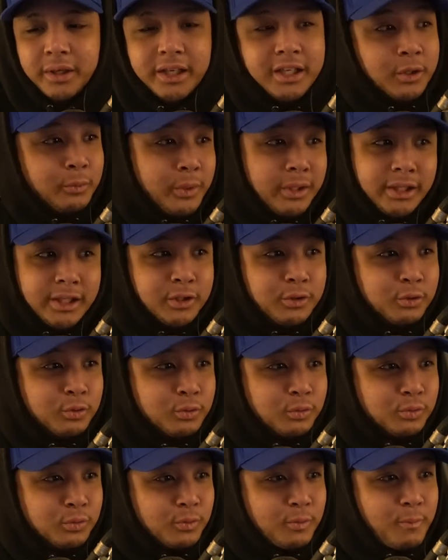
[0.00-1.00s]
can really
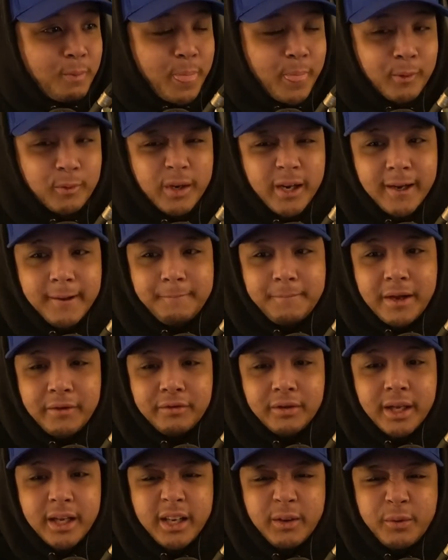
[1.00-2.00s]
do, right? I
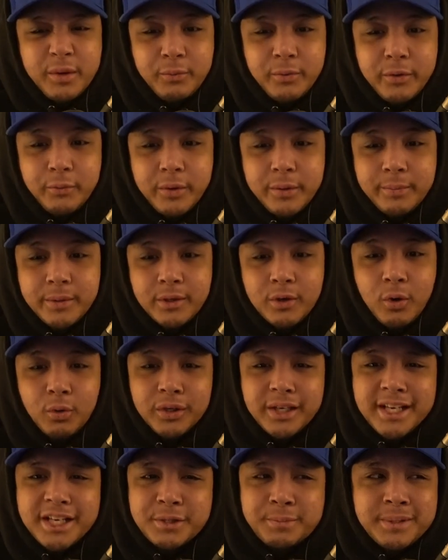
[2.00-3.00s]
feel like we've been
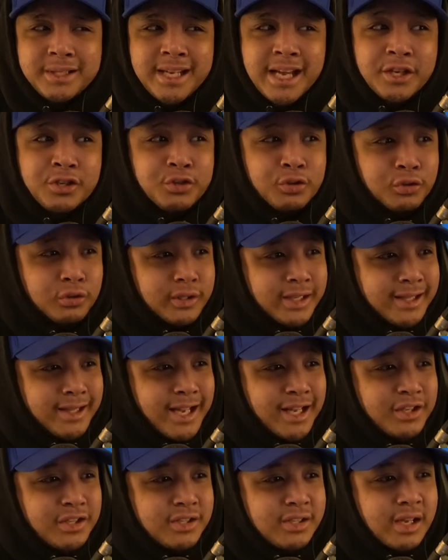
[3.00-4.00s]
holding his potential in
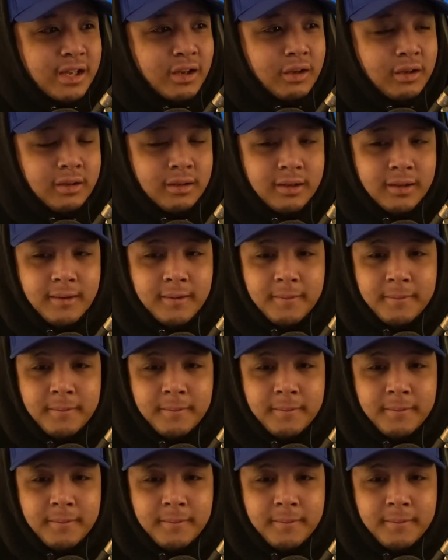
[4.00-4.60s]
that cell.